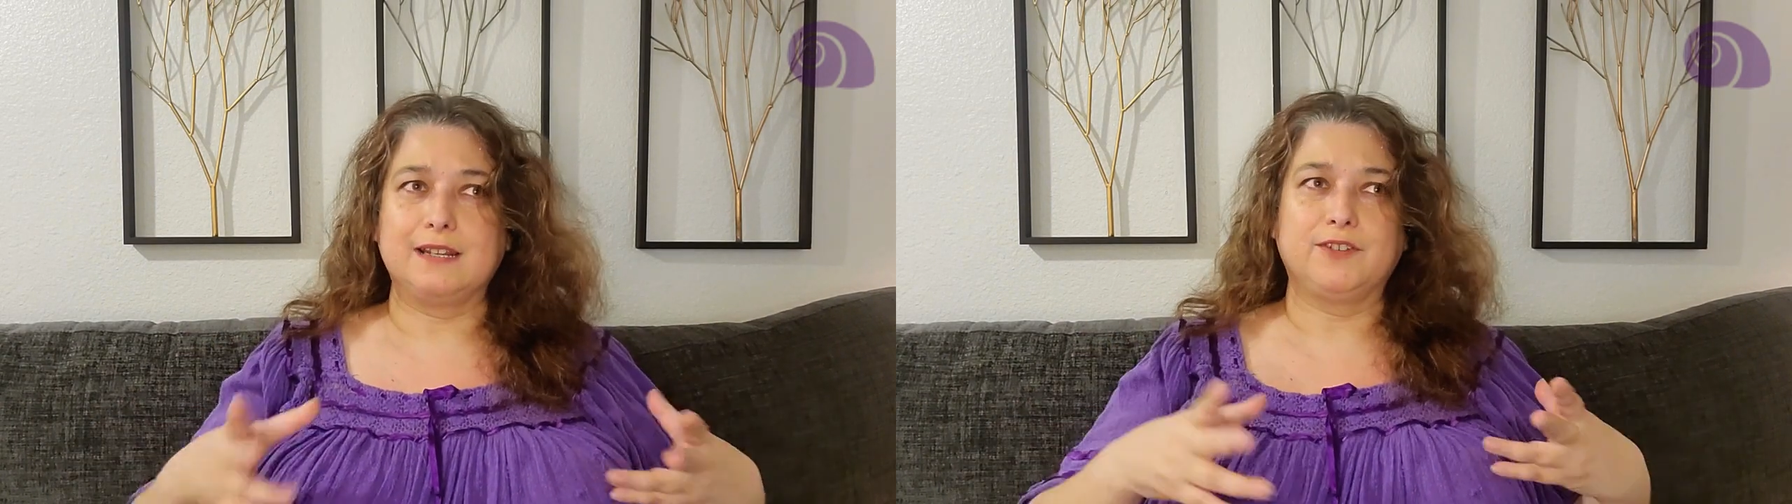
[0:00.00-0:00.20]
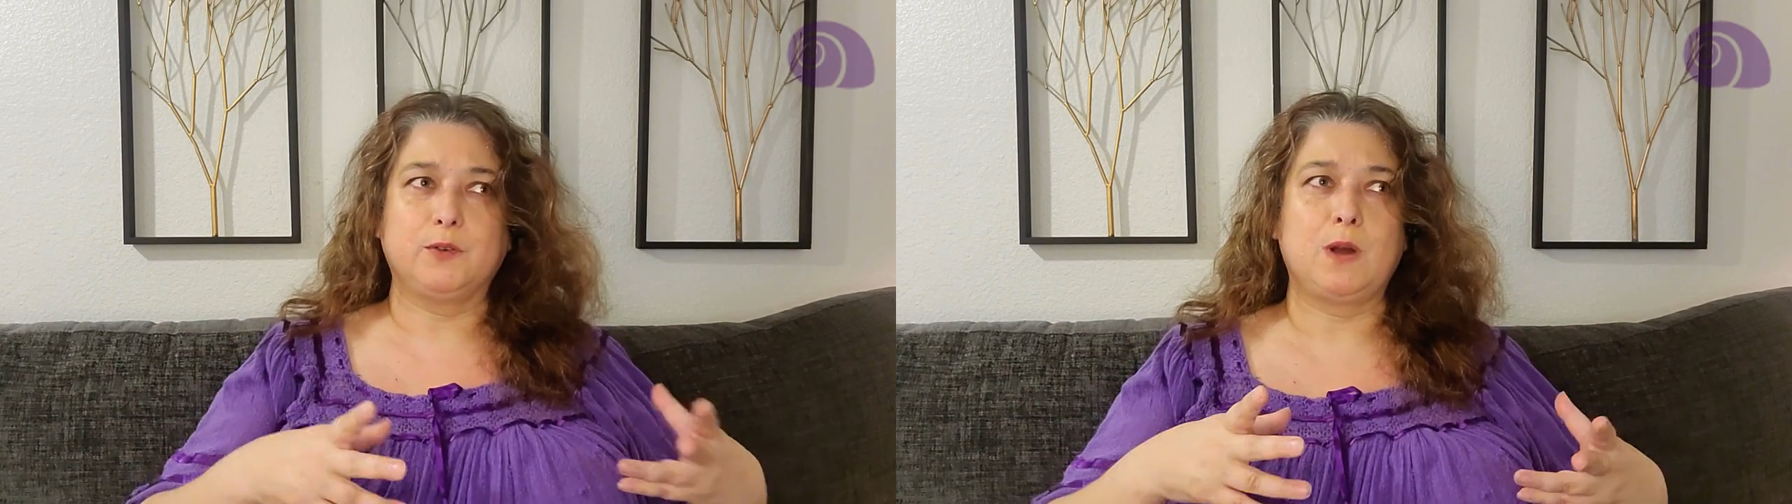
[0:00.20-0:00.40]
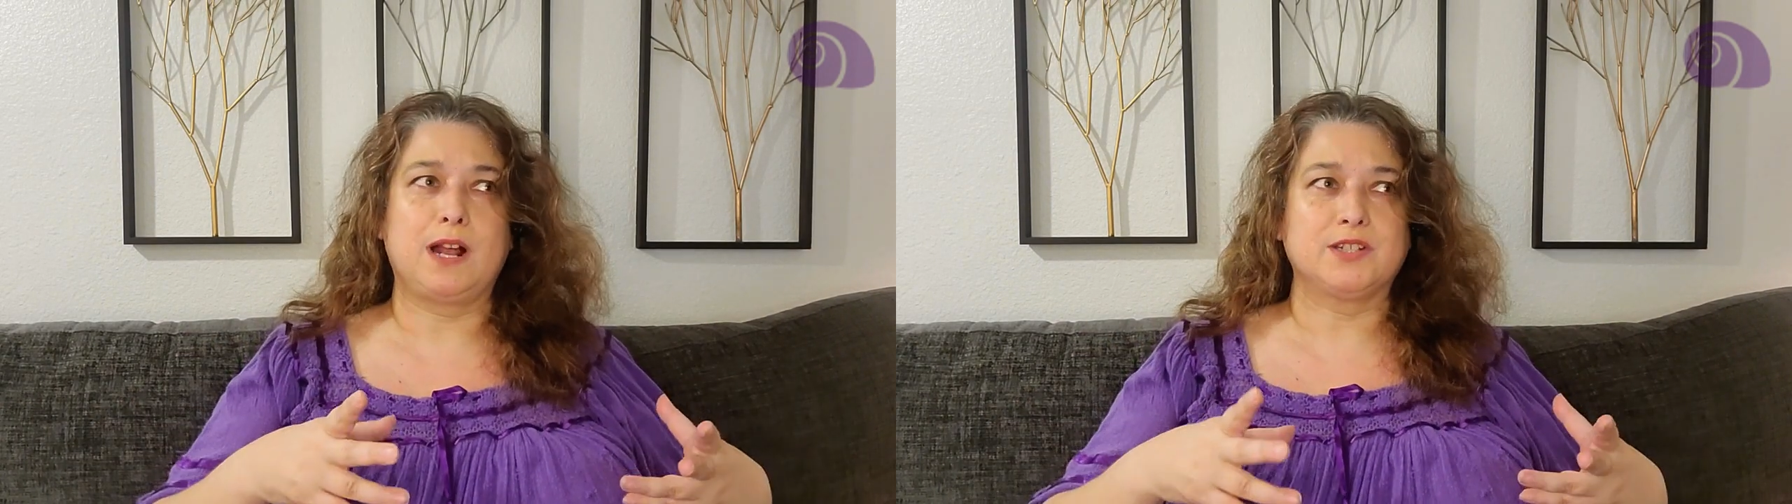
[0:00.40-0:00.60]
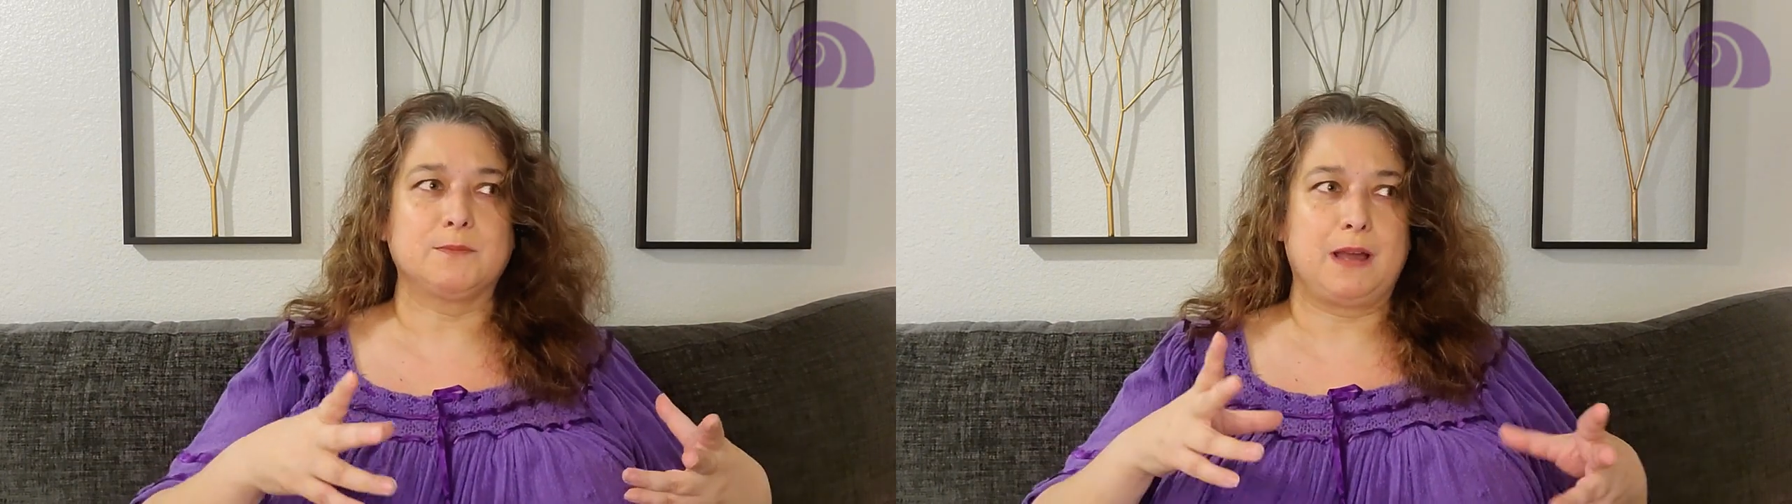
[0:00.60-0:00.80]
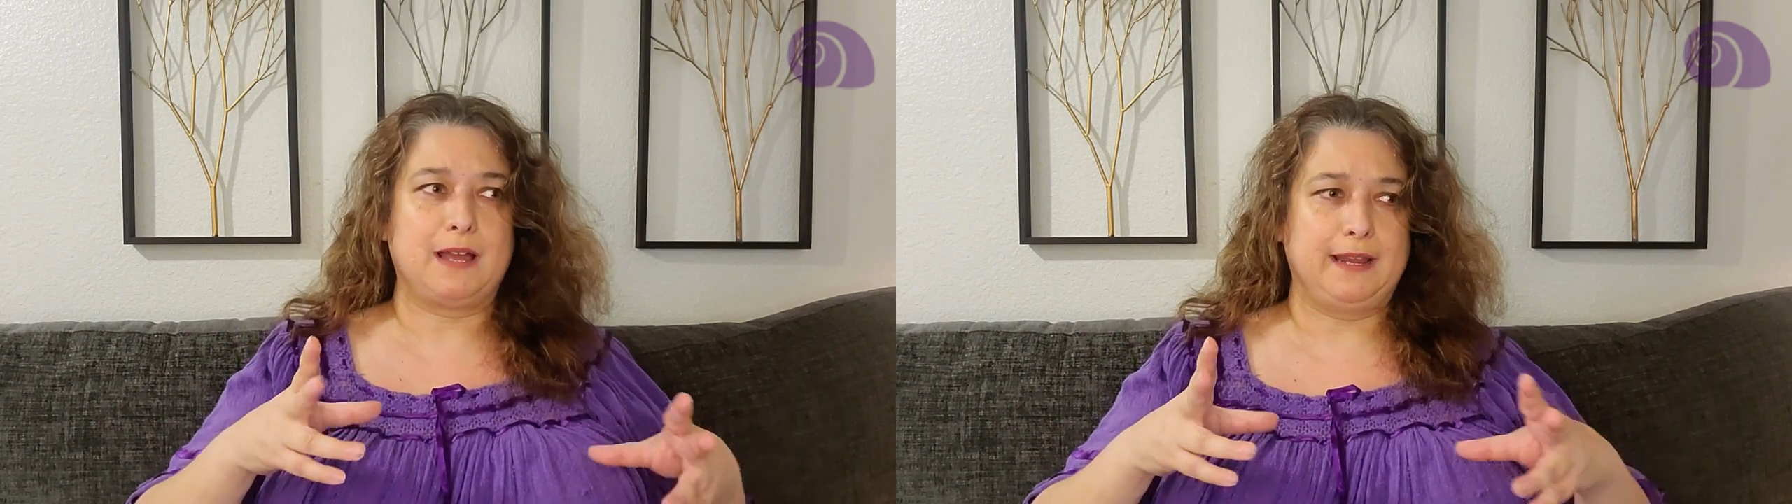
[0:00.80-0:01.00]
If you watch
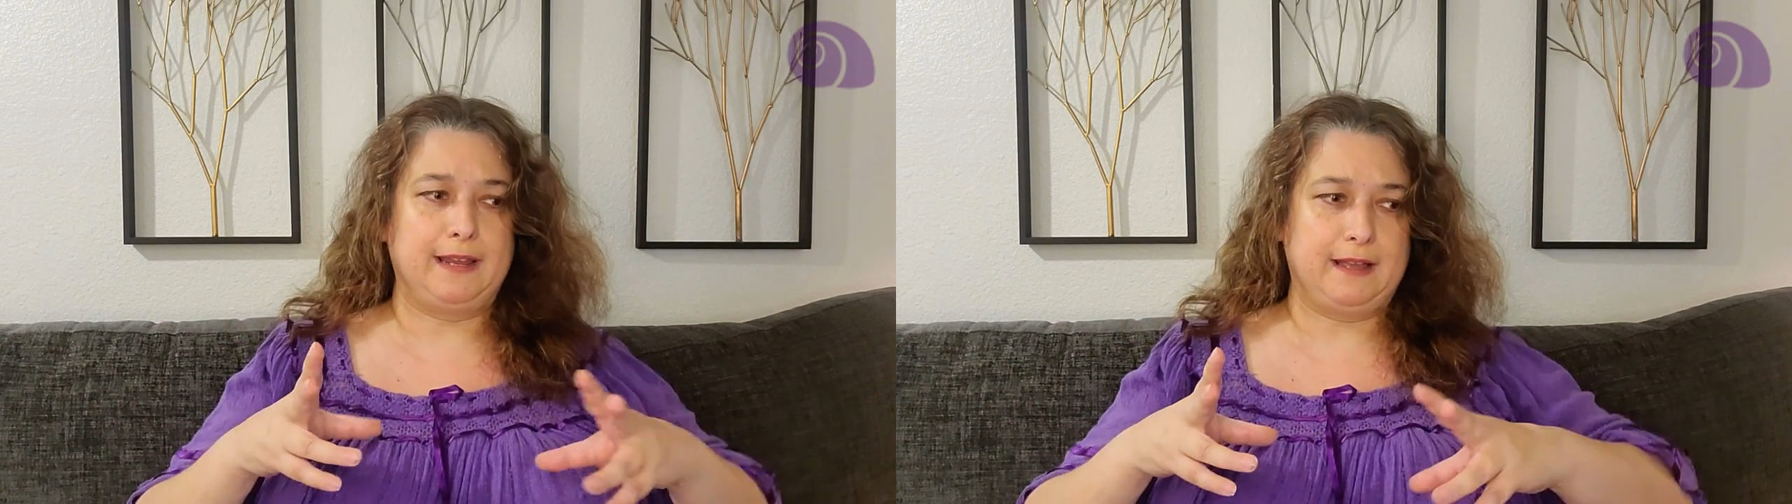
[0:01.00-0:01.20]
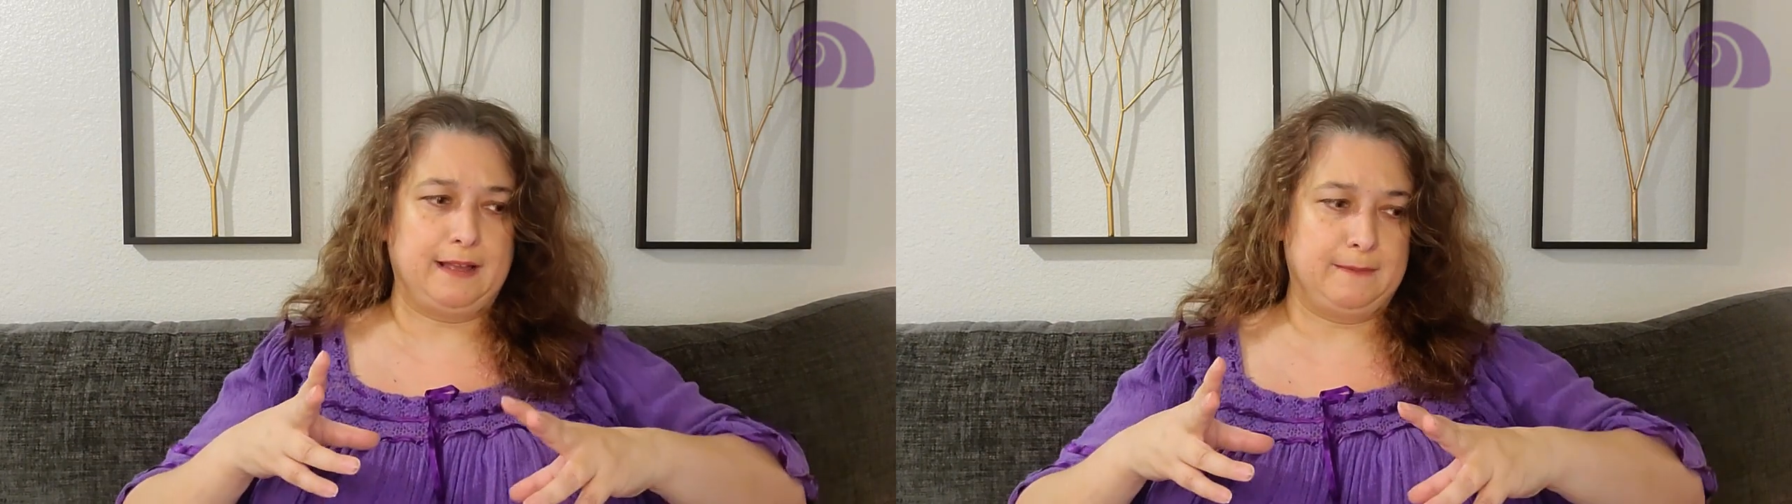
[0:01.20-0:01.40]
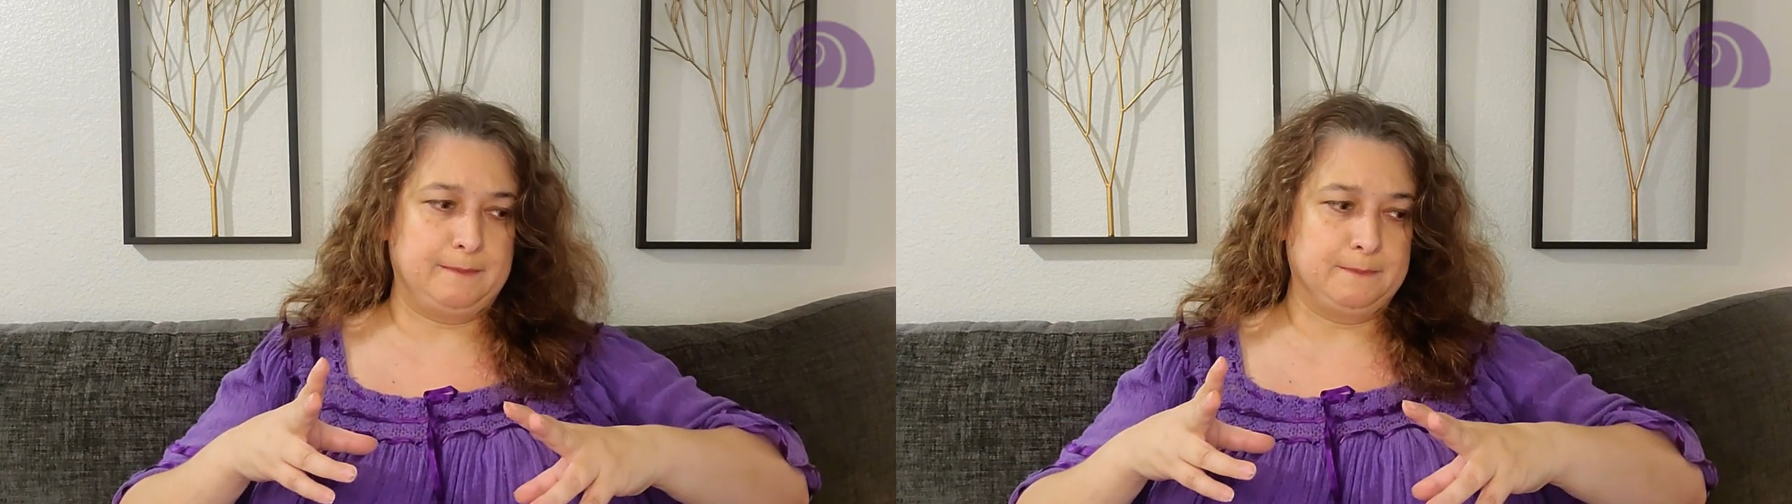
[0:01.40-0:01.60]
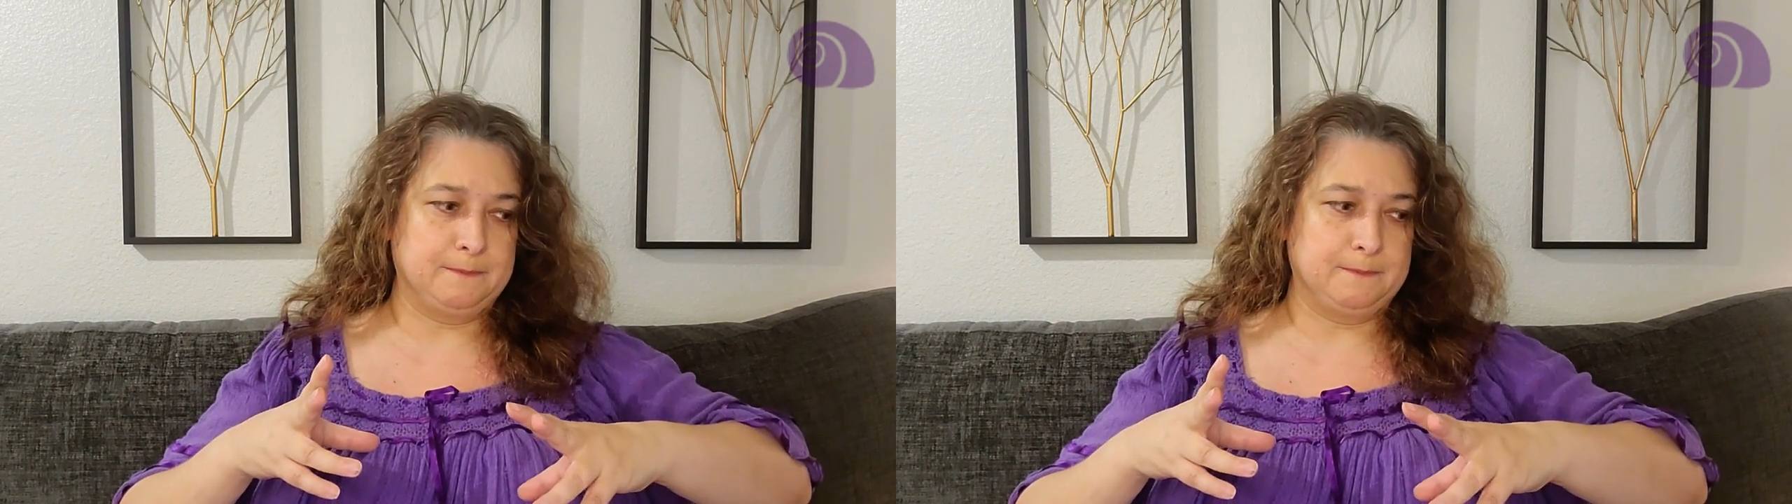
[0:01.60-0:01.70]
my on